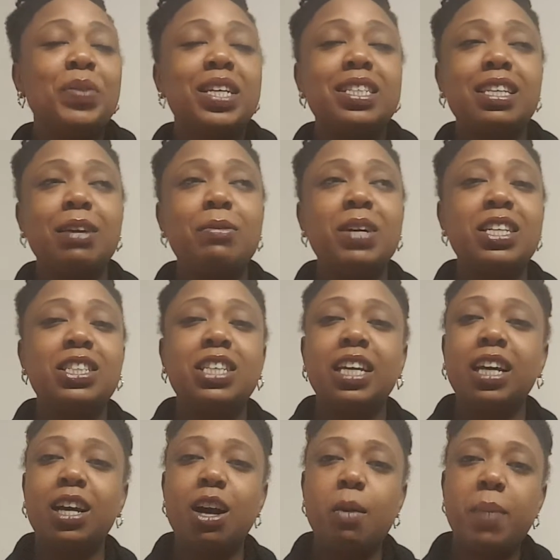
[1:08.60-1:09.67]
She wished she
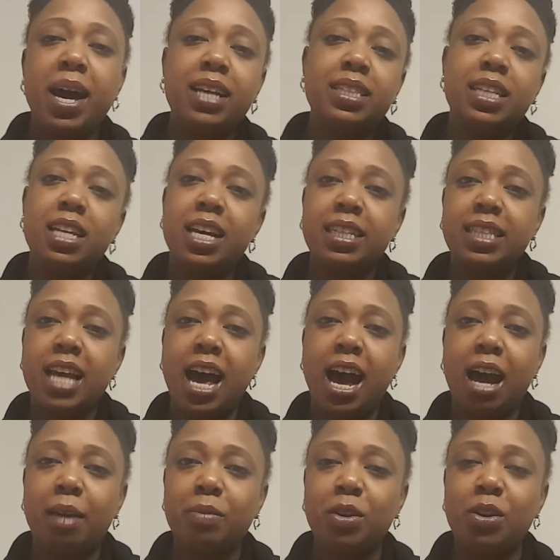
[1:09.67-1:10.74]
could go back to that
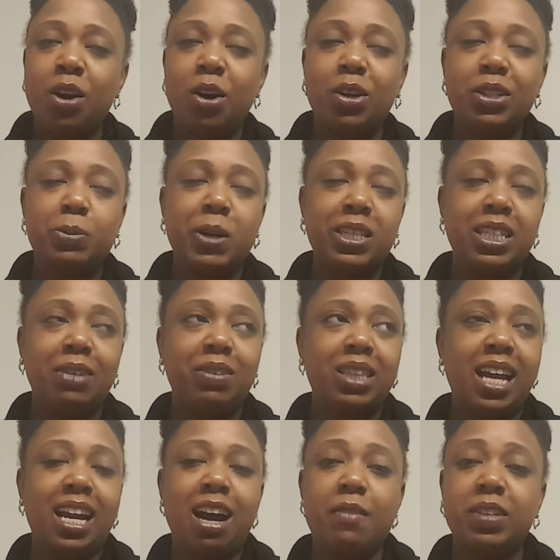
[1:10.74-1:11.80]
time, especially with
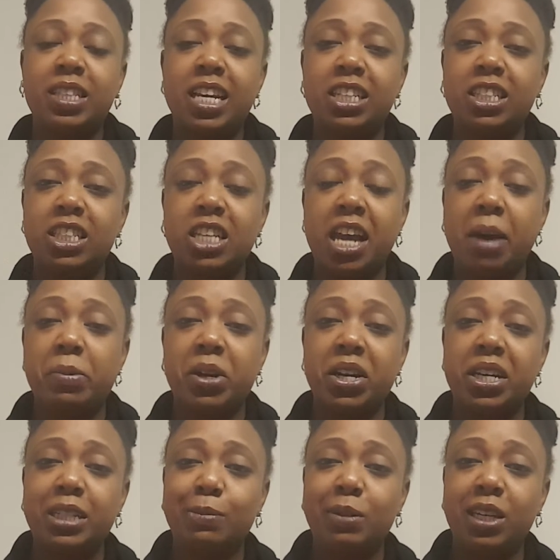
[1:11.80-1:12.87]
that conversation she had with her
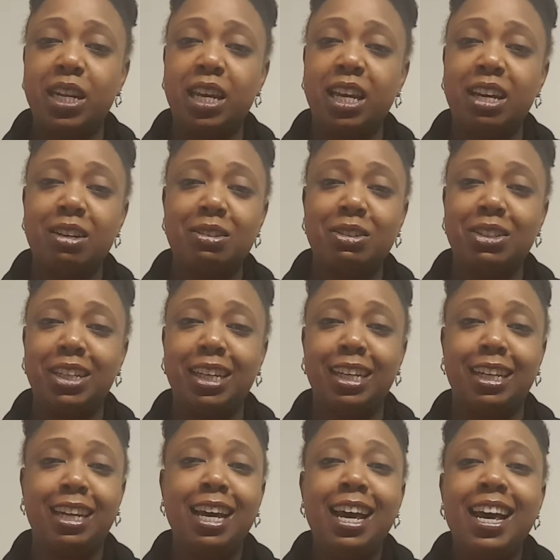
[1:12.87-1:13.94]
husband Neil
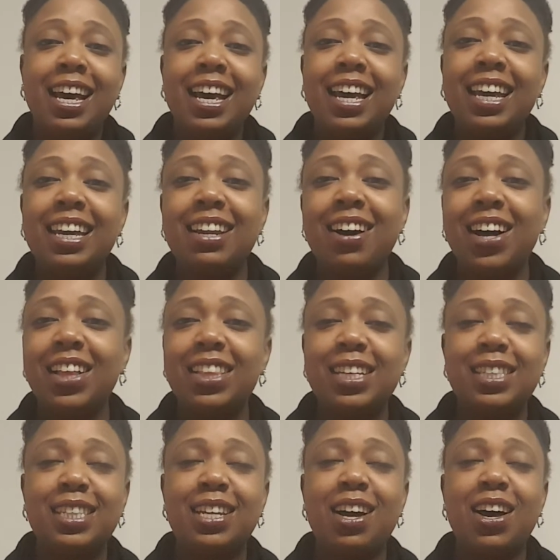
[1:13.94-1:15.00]
and all
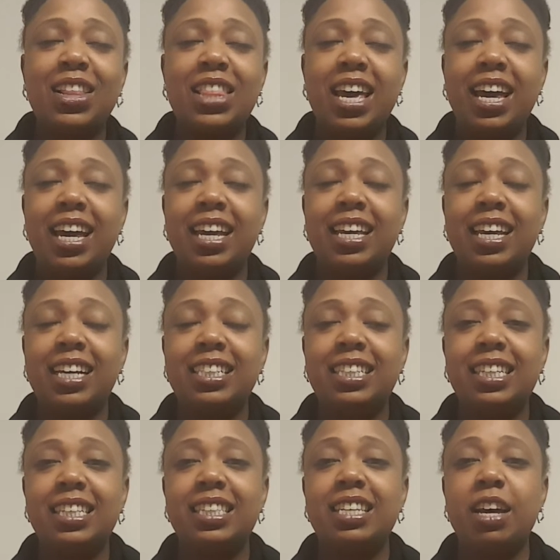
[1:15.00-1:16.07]
this and all that. Yeah,
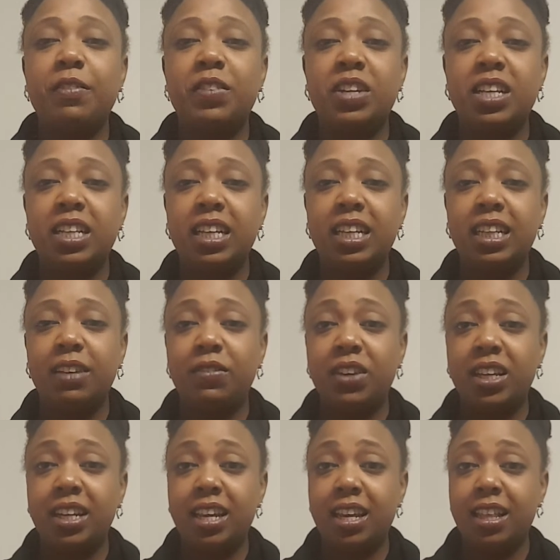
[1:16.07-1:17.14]
she is definitely
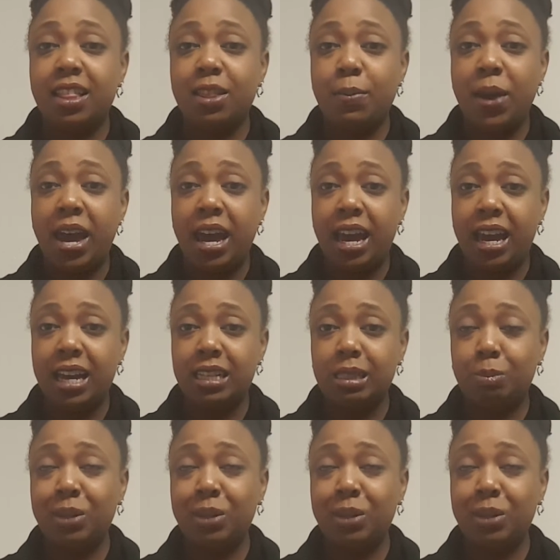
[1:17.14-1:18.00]
living in the past.